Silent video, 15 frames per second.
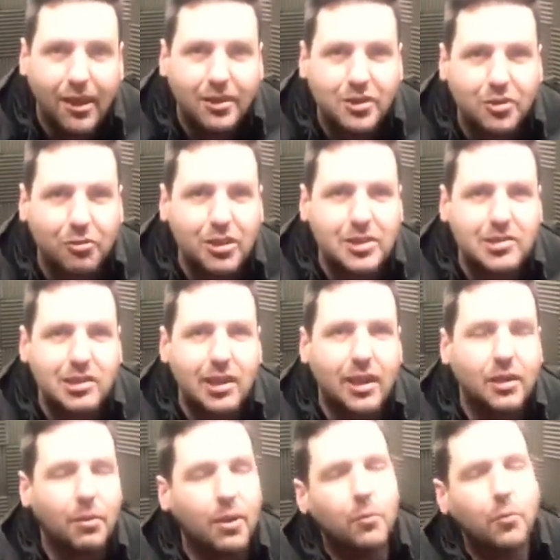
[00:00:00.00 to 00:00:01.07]
degrees C
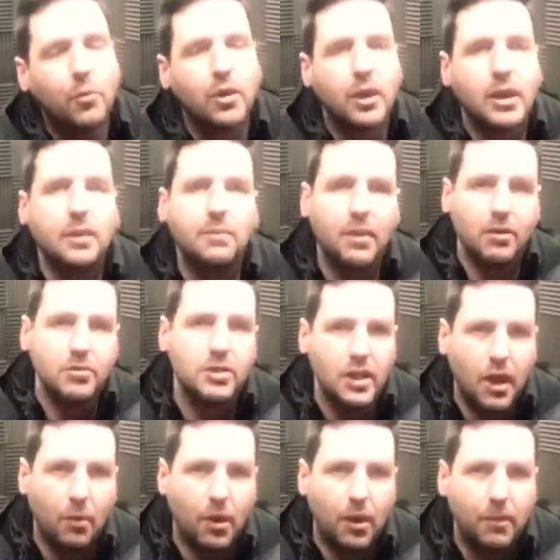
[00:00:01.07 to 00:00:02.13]
anyway, and we want to keep those
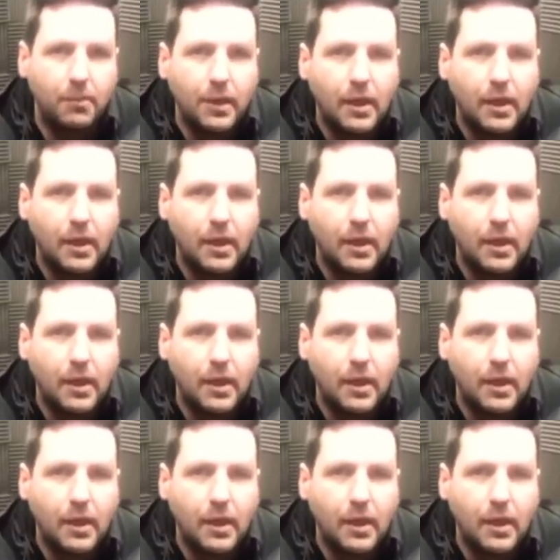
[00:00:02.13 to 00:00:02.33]
lower.